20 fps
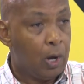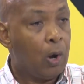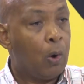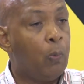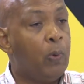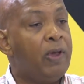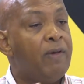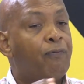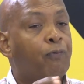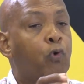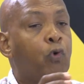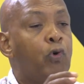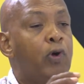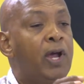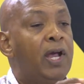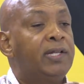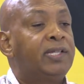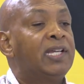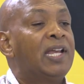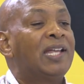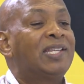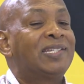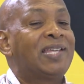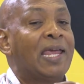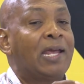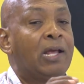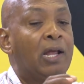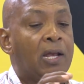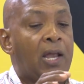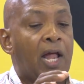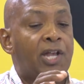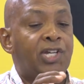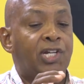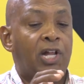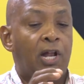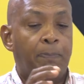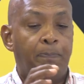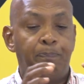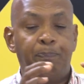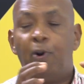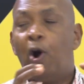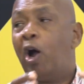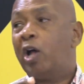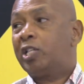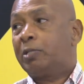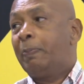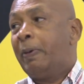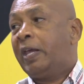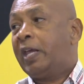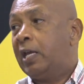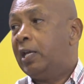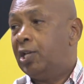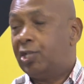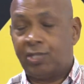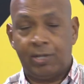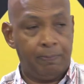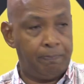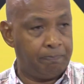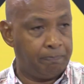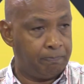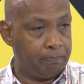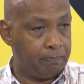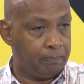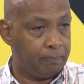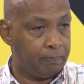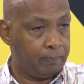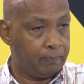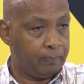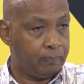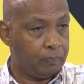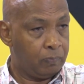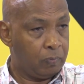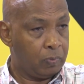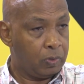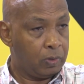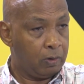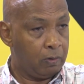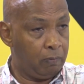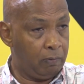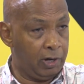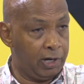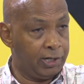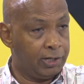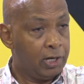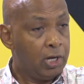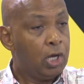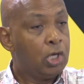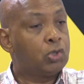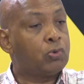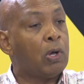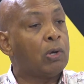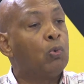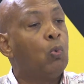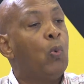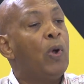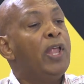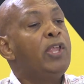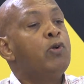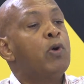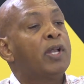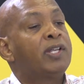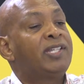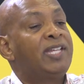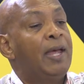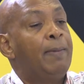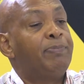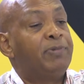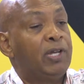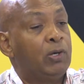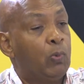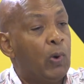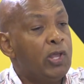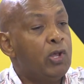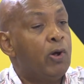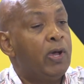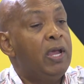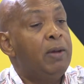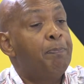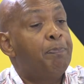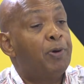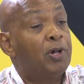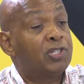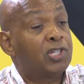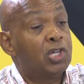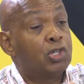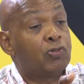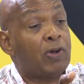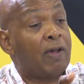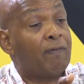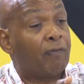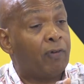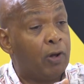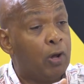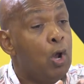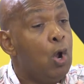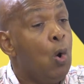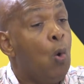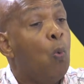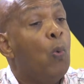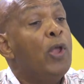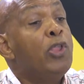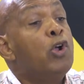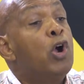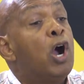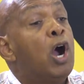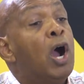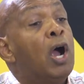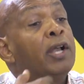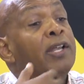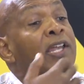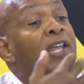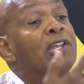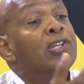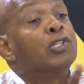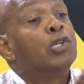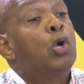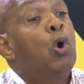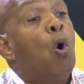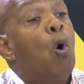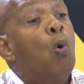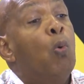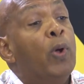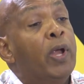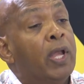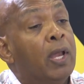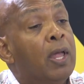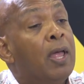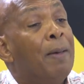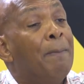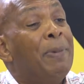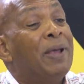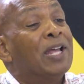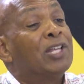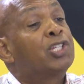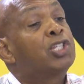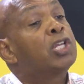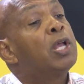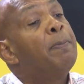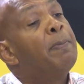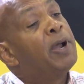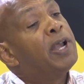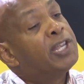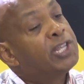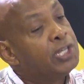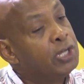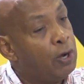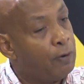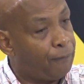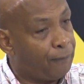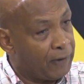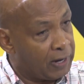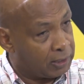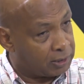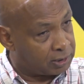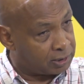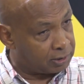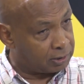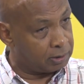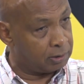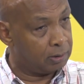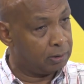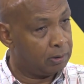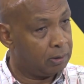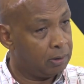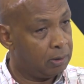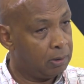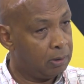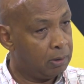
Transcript: We've created a psychological pause mechanism. Okay. Right? So that when you're tempted, when your impulse is driving, when your heart is going because somebody's in your face. Right.